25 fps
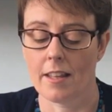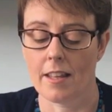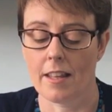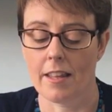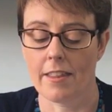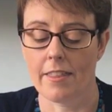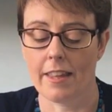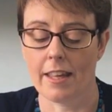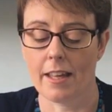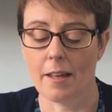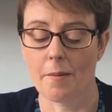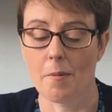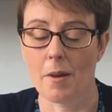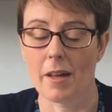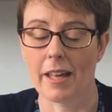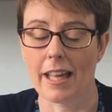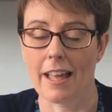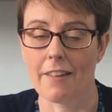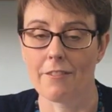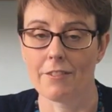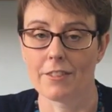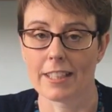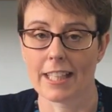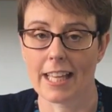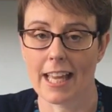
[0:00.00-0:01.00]
I think I might
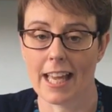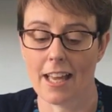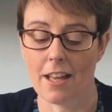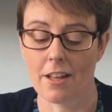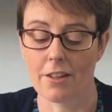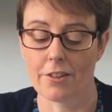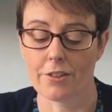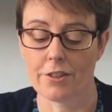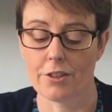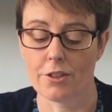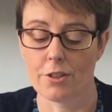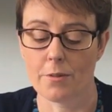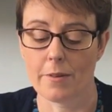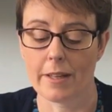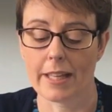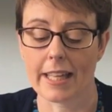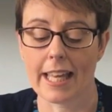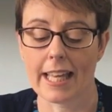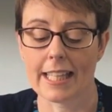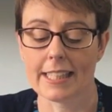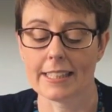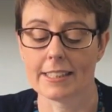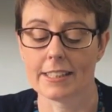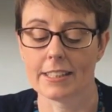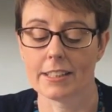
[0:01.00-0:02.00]
have to get her to do a
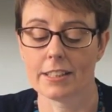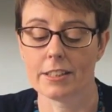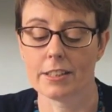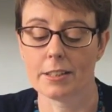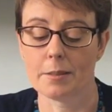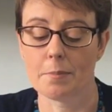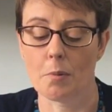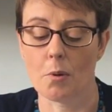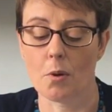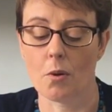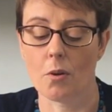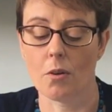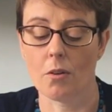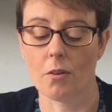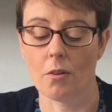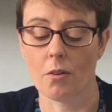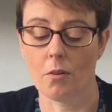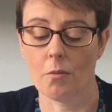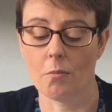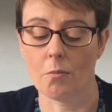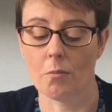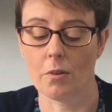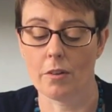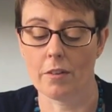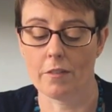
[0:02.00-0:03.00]
guest spot
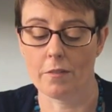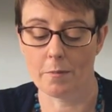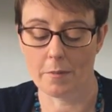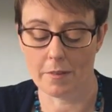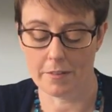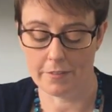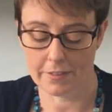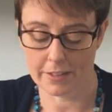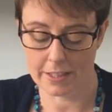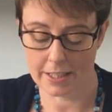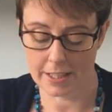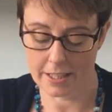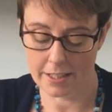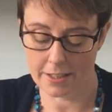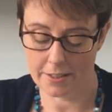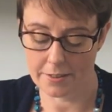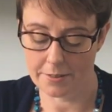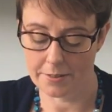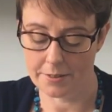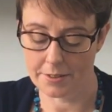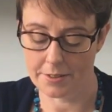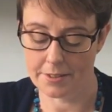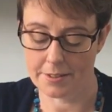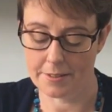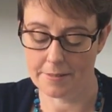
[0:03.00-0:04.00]
on one of my
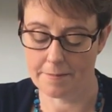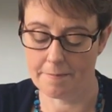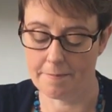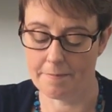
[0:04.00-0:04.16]
videos.